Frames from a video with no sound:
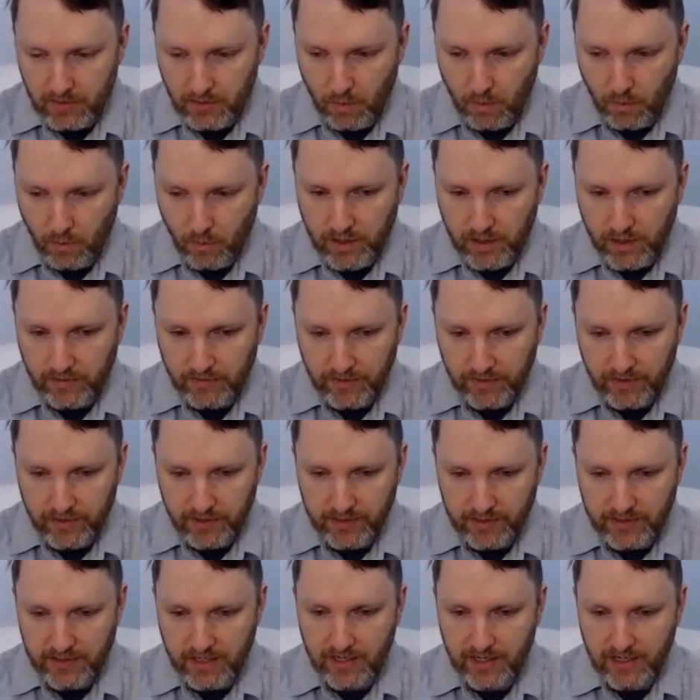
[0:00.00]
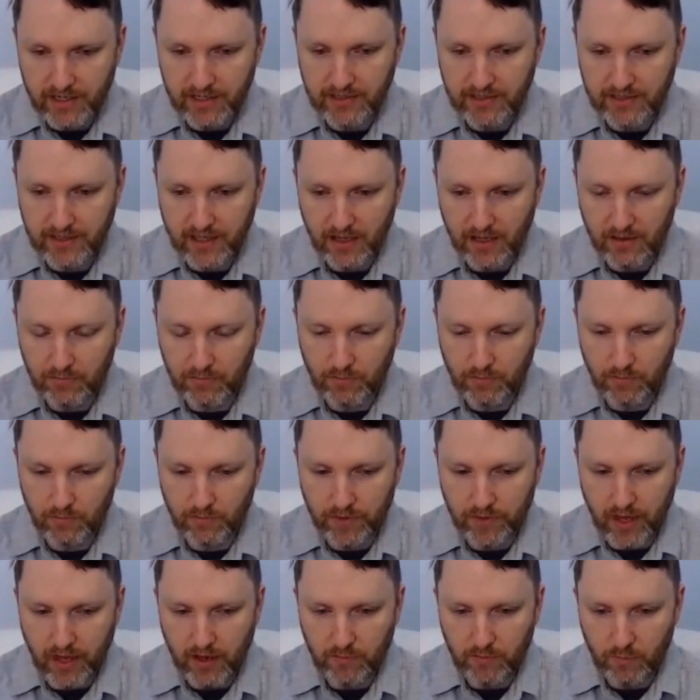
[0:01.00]
One of the studies that
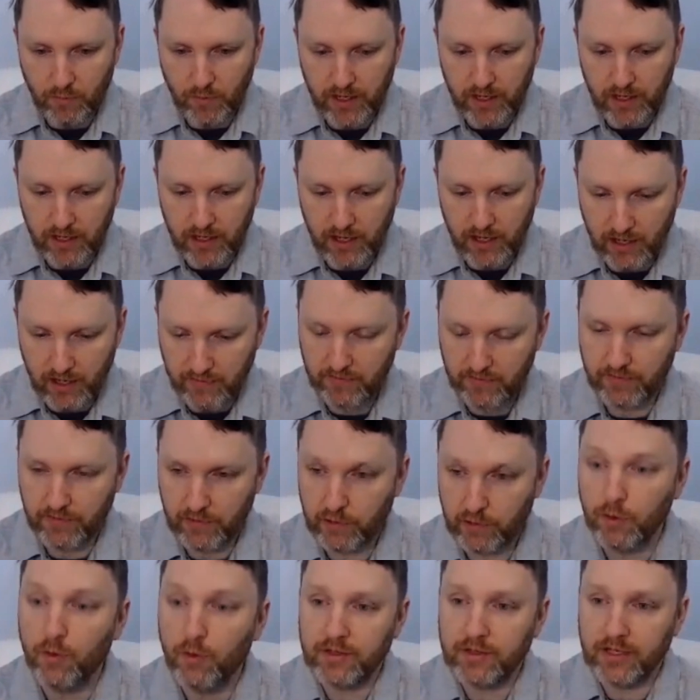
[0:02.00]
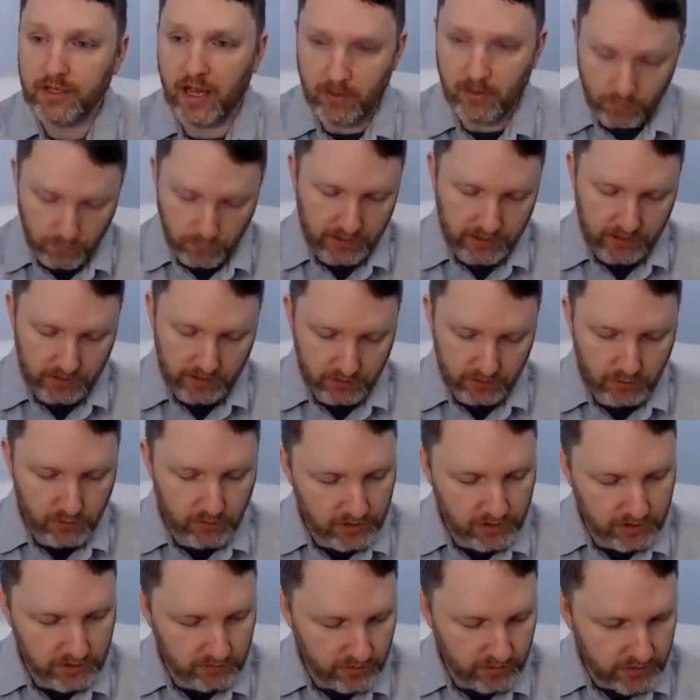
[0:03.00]
we have looked at, we didn't do
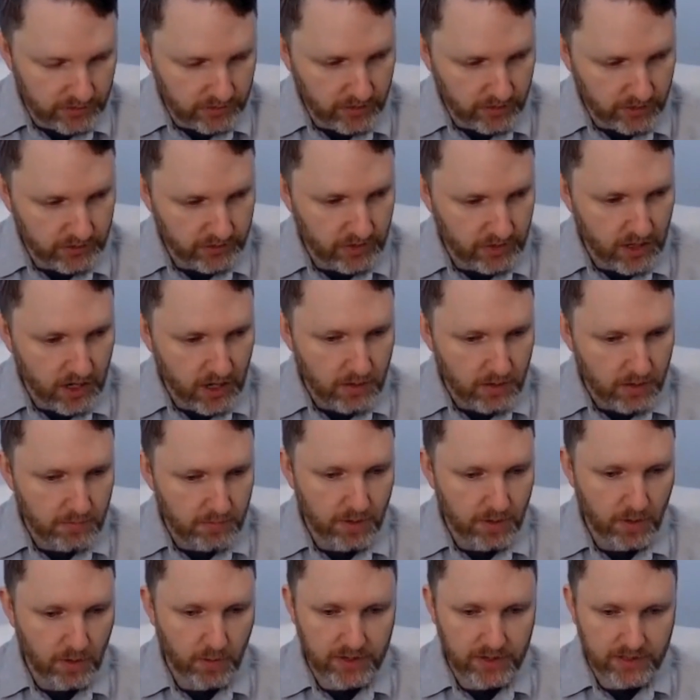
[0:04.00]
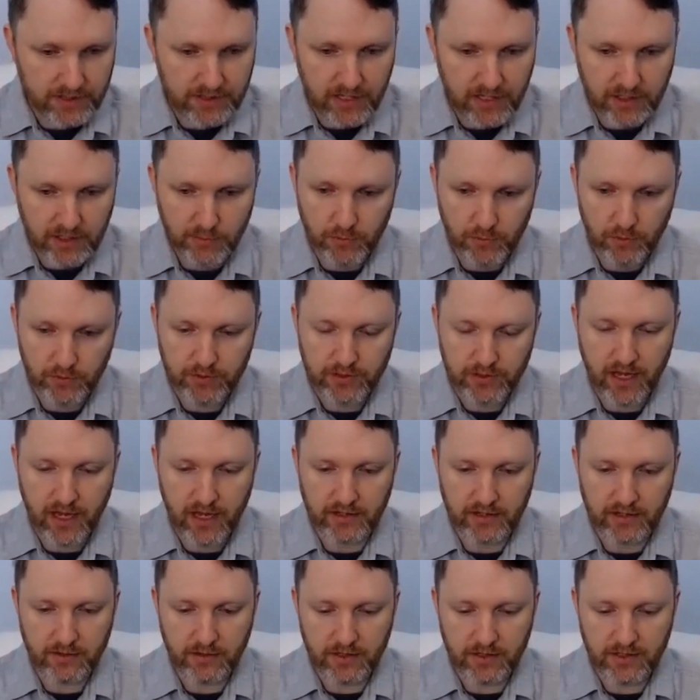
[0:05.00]
this research, but one of the studies we looked
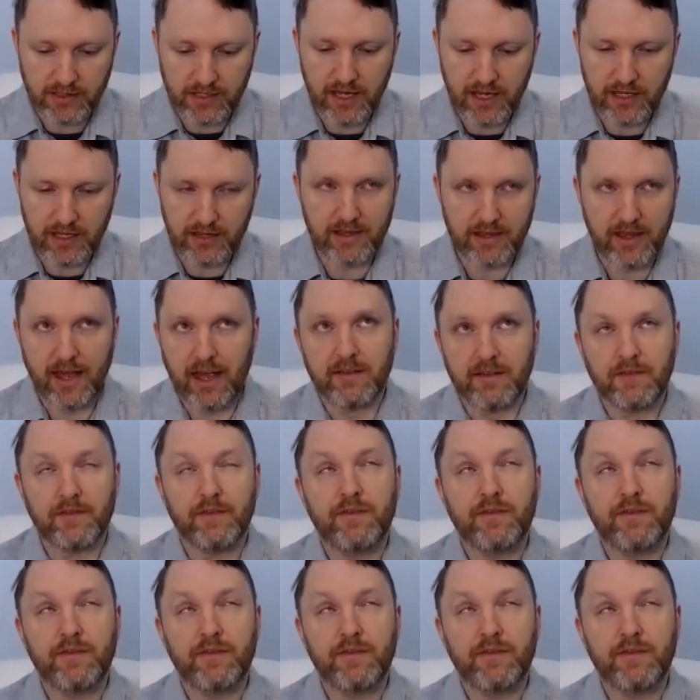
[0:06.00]
at said that